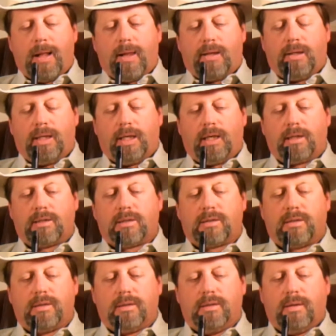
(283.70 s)

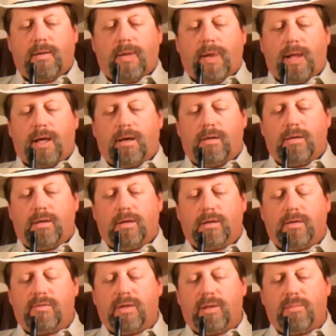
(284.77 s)
Next, how long
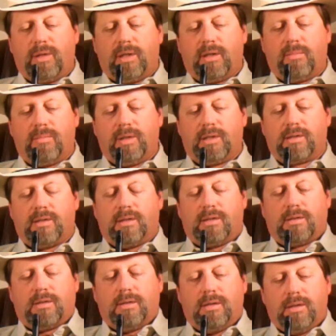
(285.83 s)
have they been in
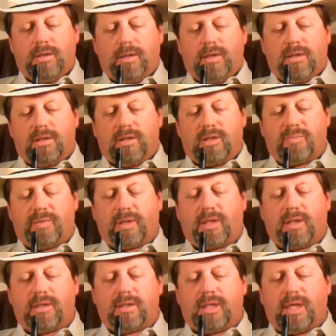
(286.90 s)
business? Just
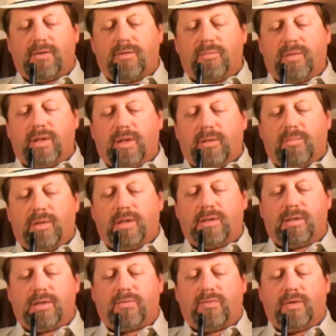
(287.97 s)
because they haven't been in
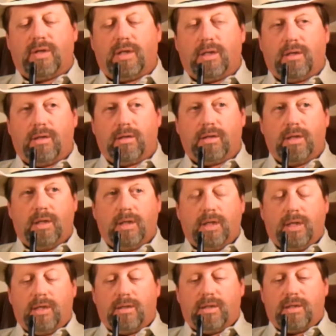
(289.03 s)
business very long
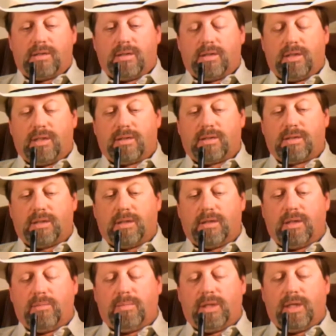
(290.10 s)
doesn't
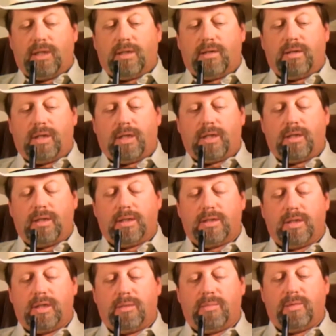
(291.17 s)
necessarily mean they're not a
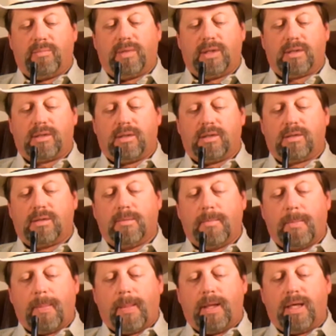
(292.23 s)
legitimate business
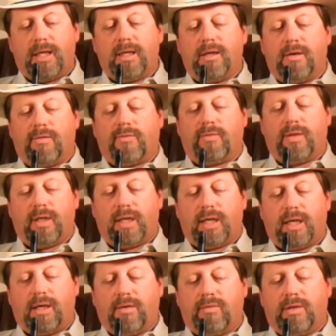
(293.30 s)
if they
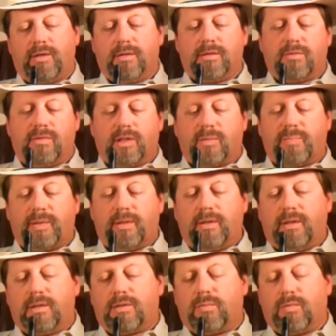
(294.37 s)
have years of
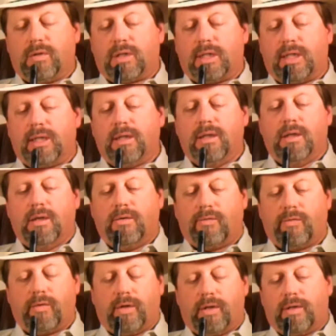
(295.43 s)
experience working
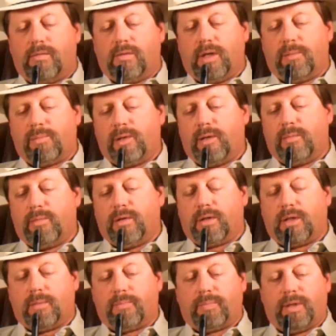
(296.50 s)
for other reputable
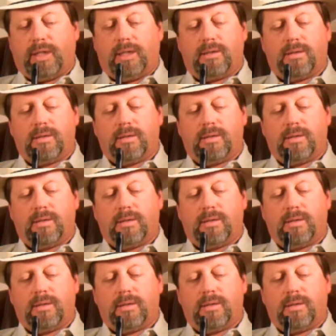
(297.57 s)
companies.